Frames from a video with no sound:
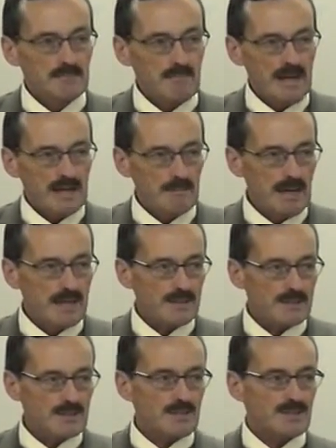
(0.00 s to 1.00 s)

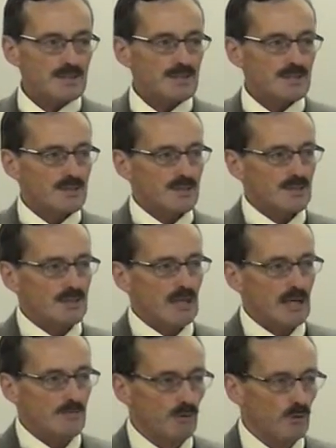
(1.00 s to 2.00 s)
Maccabeus is
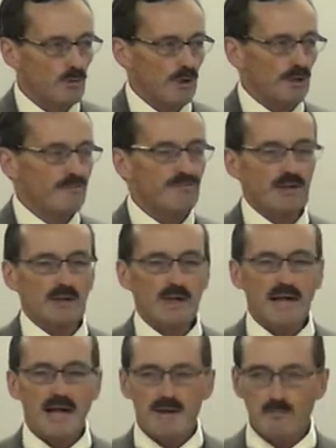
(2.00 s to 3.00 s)
the Hebrew word for
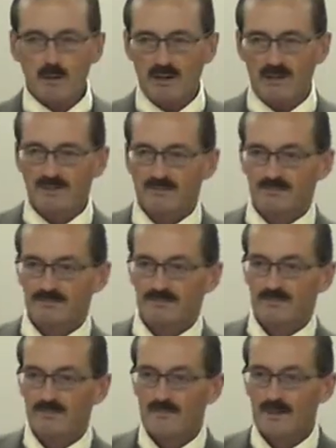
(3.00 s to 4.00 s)
hammer.
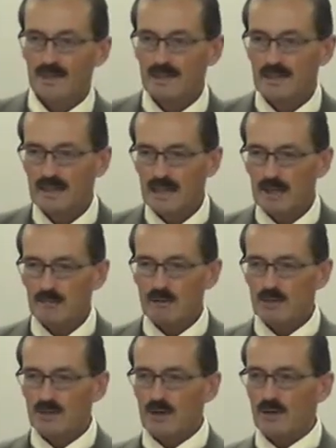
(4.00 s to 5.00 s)
He
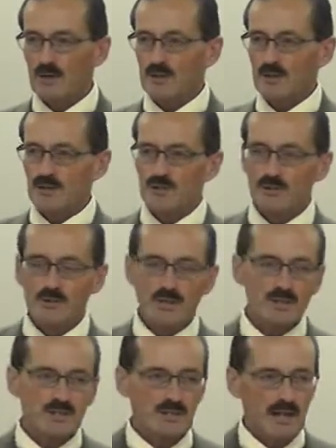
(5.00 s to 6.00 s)
was known as
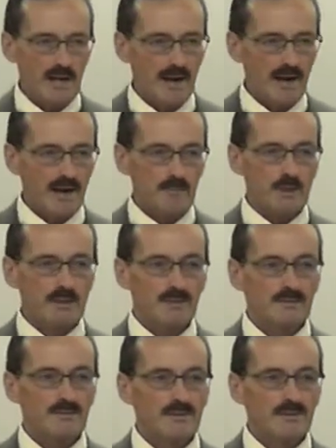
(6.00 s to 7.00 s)
Judas the Hammer,
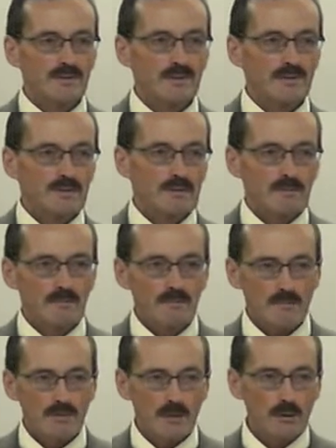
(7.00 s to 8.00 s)

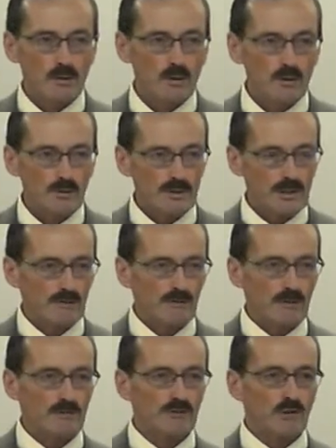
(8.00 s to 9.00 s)
the, old, the,
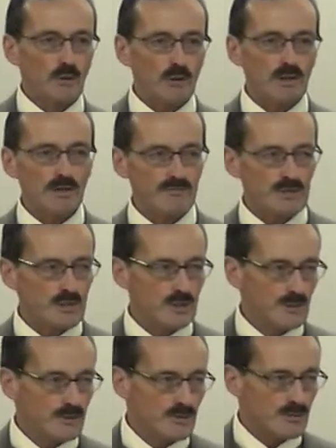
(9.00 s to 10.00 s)
the Thor of the
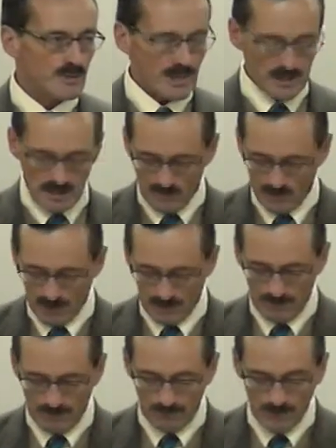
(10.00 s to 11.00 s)
Jews, as it
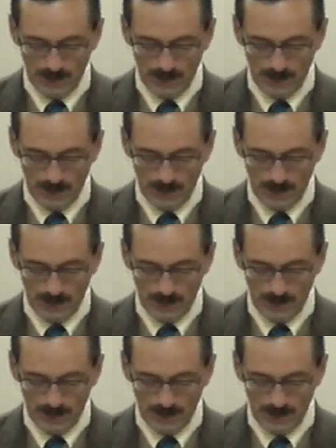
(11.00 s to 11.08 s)
were.